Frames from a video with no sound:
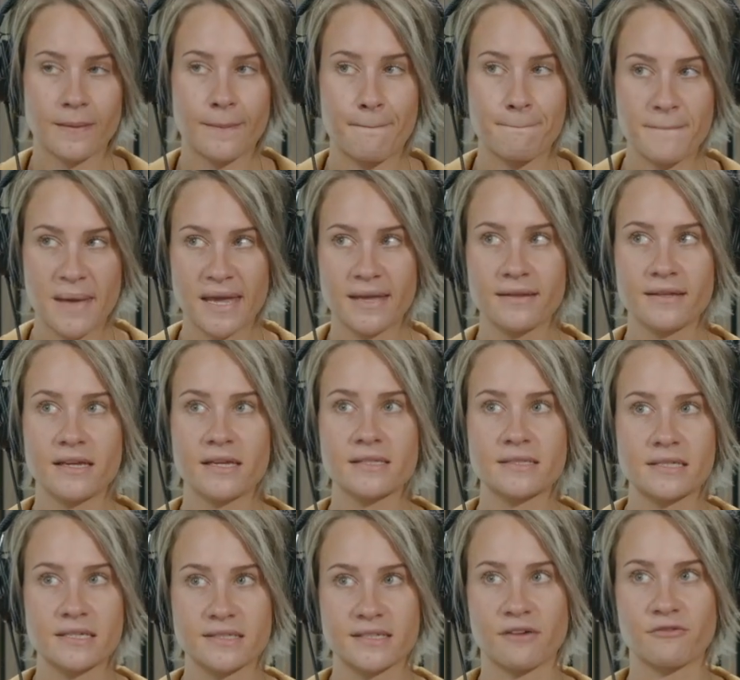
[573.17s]

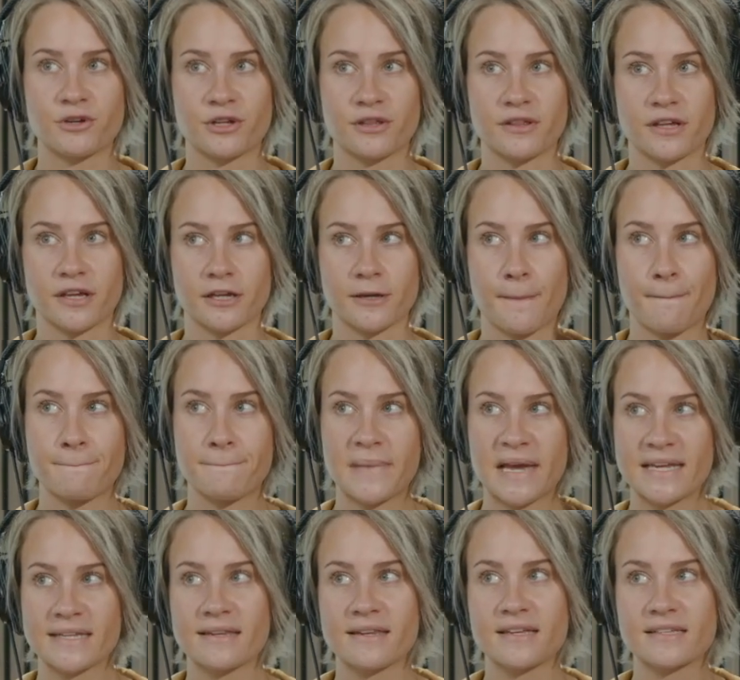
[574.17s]
Maintenance is everything.
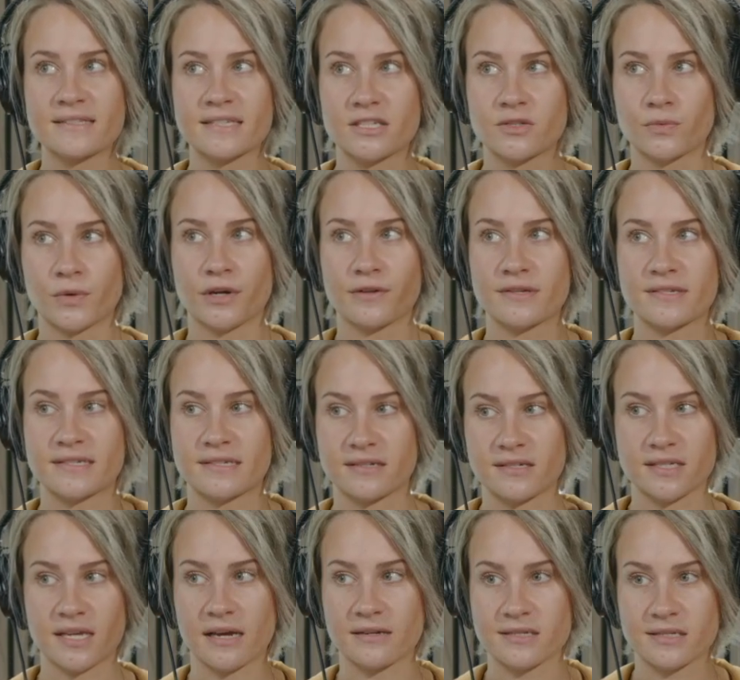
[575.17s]
Maintenance is where the
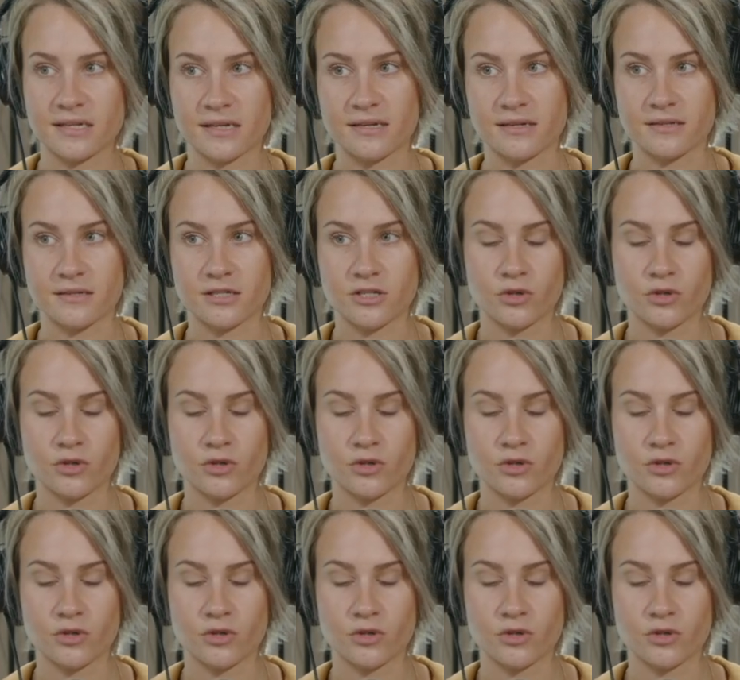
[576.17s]
success is.